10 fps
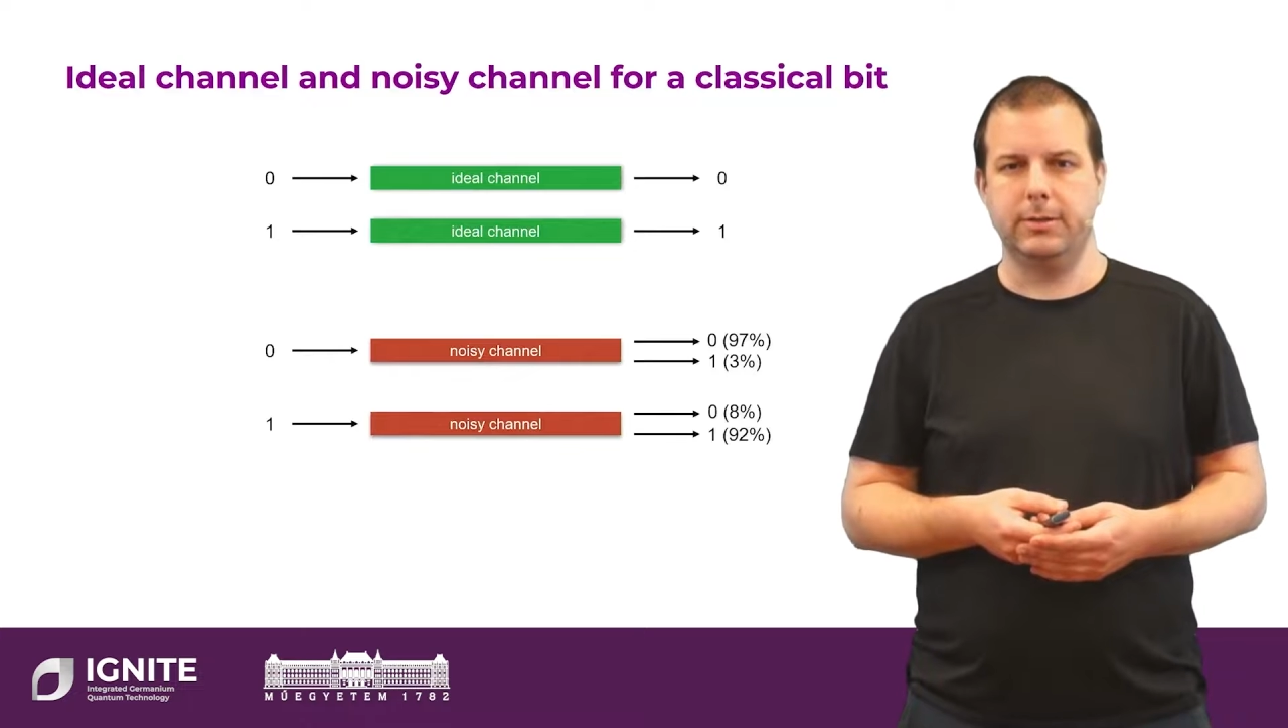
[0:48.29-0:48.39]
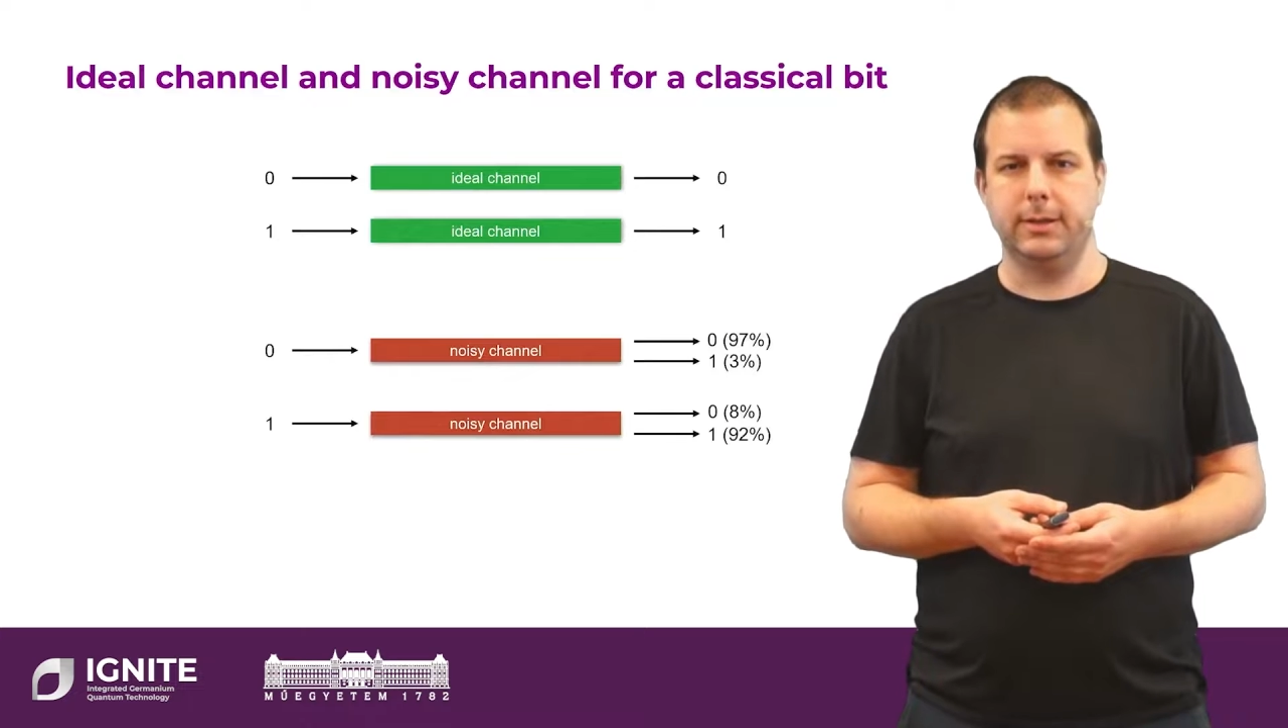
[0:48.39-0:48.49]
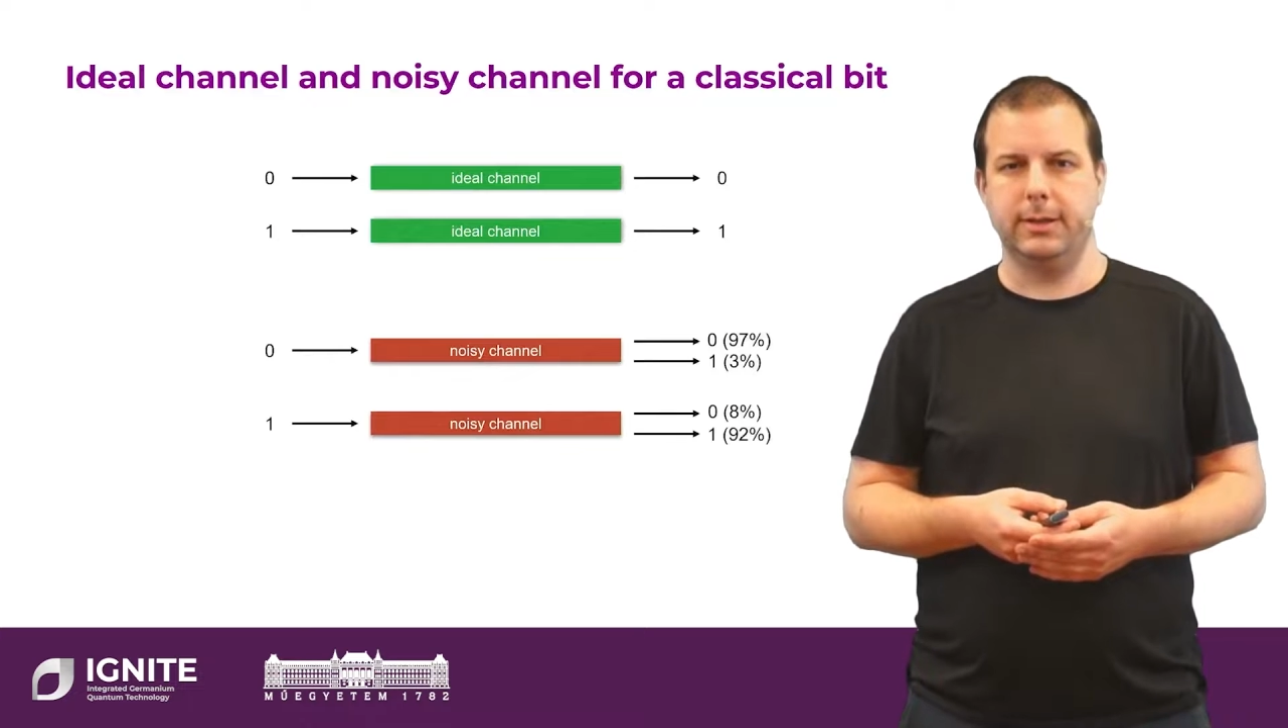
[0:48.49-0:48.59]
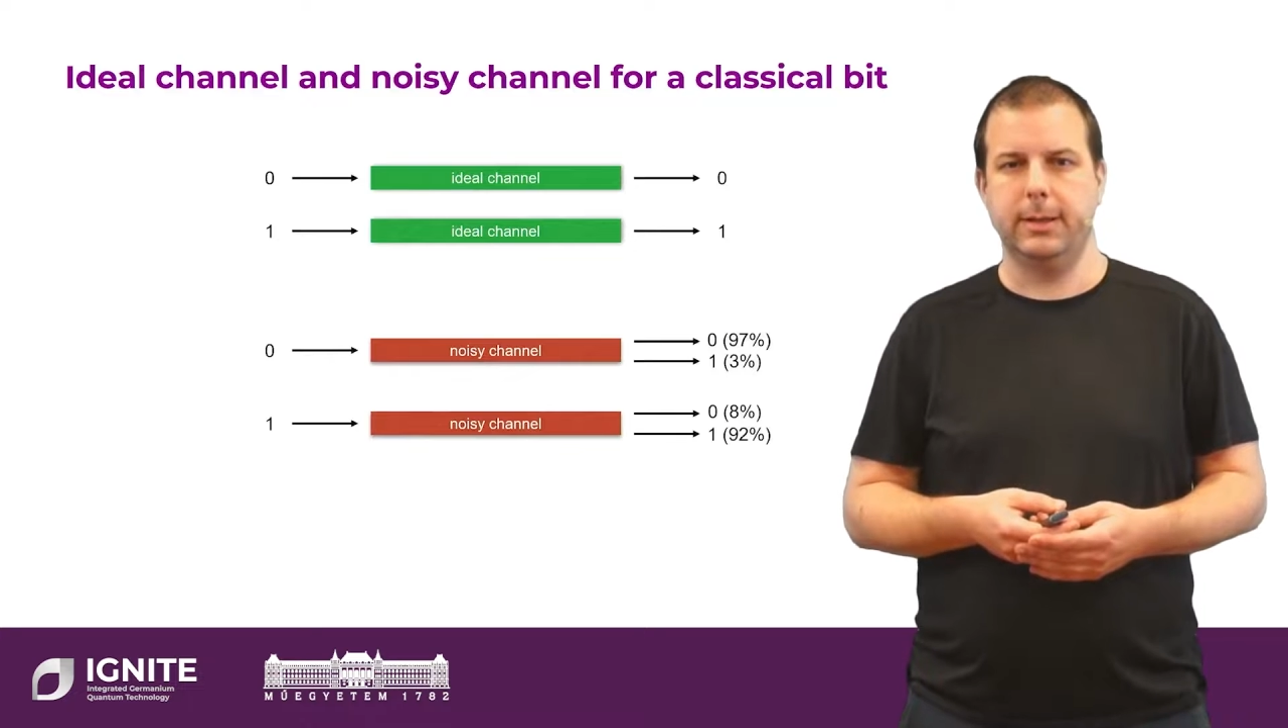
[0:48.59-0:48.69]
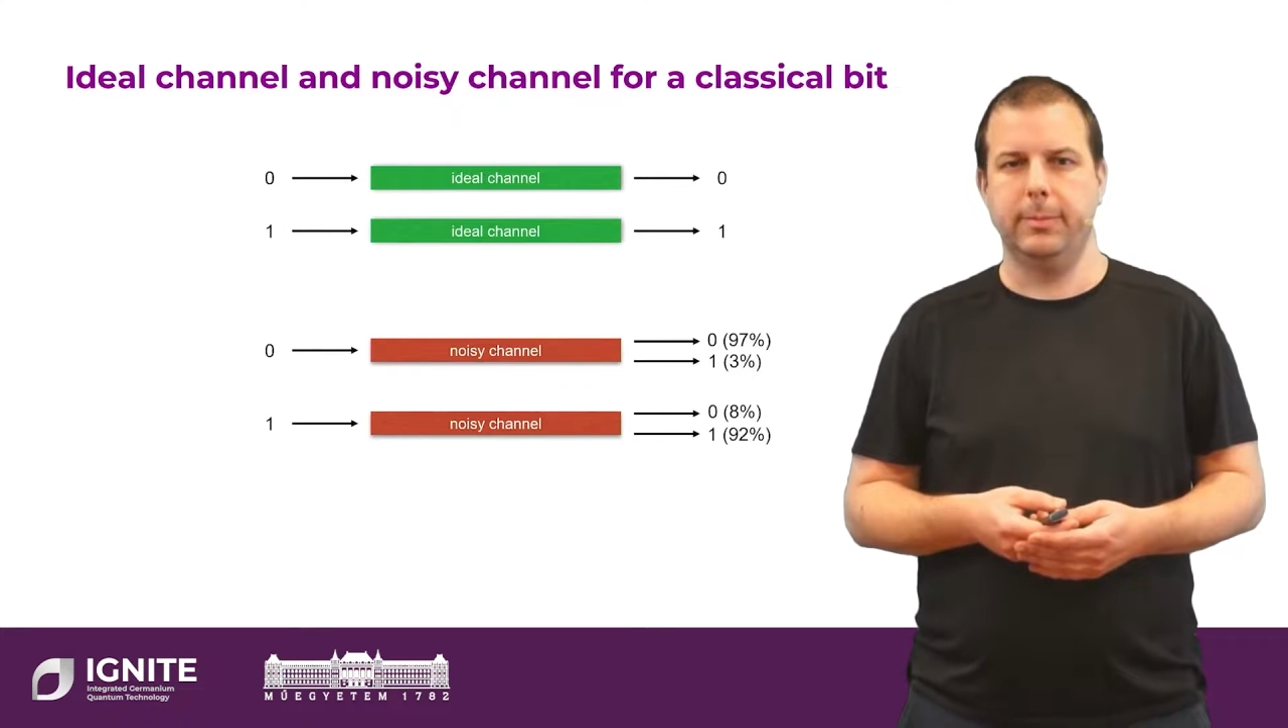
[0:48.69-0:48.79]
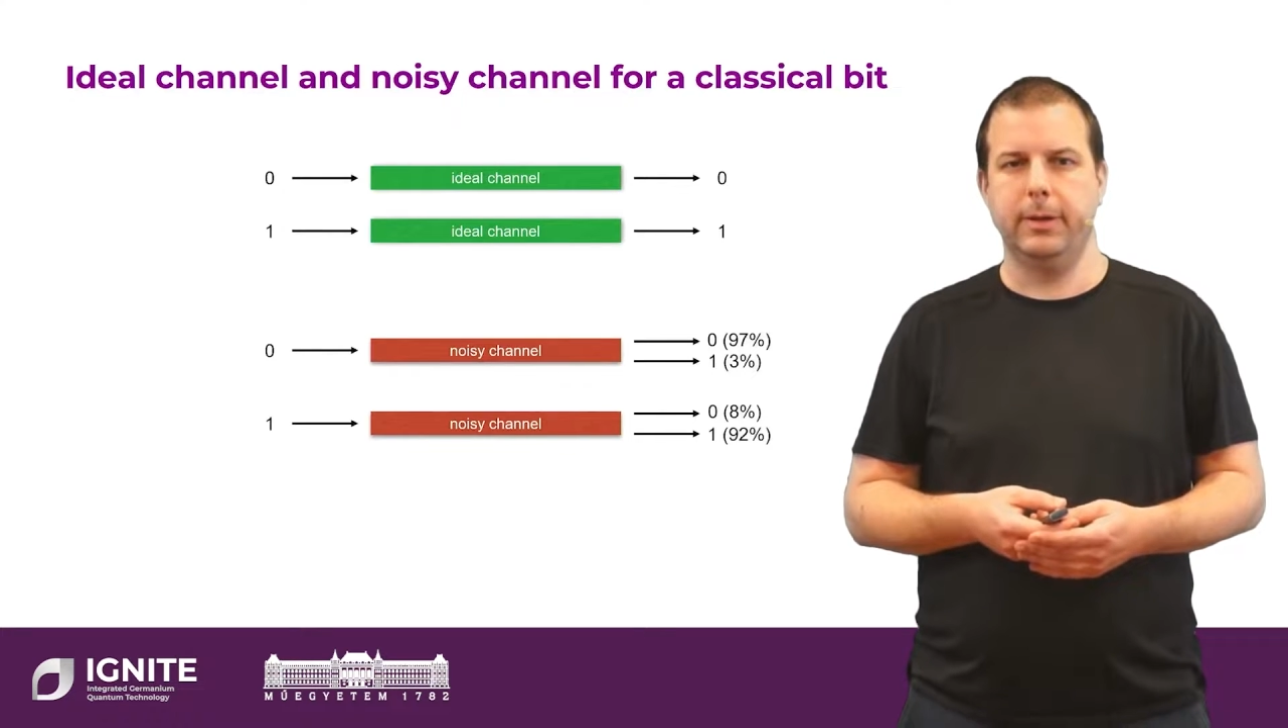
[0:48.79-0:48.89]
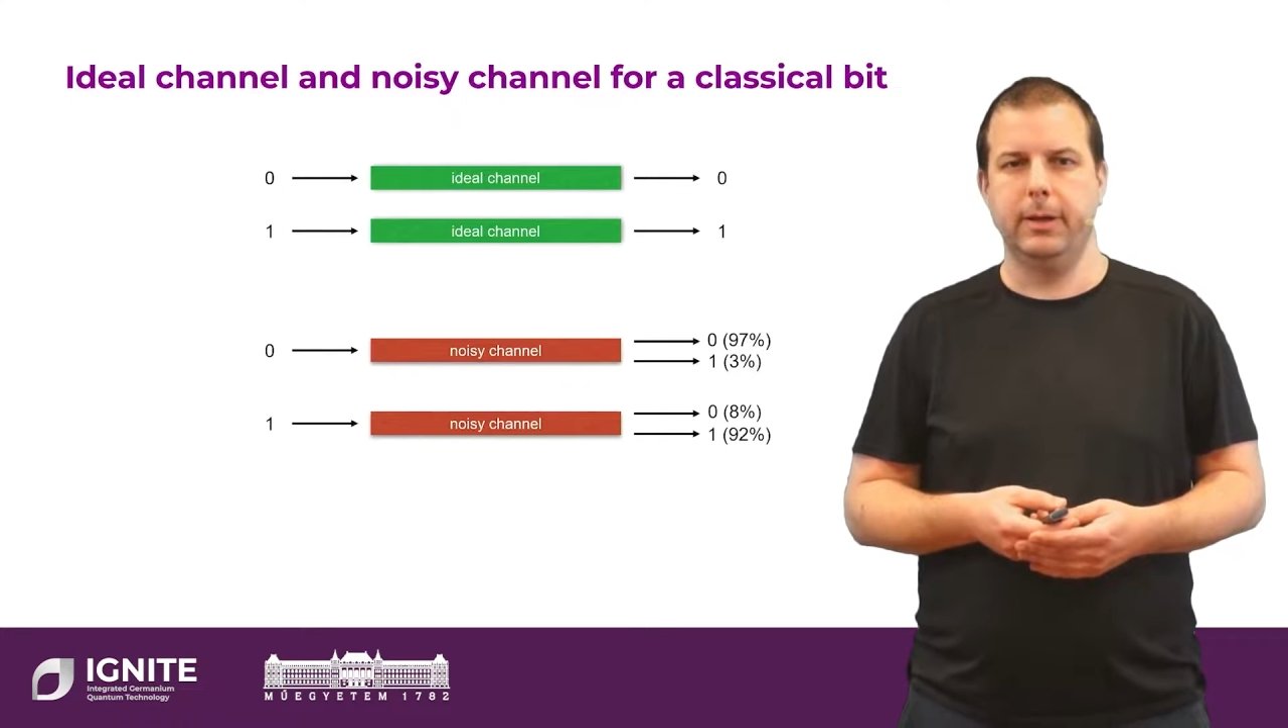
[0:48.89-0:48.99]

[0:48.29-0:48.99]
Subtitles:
setup,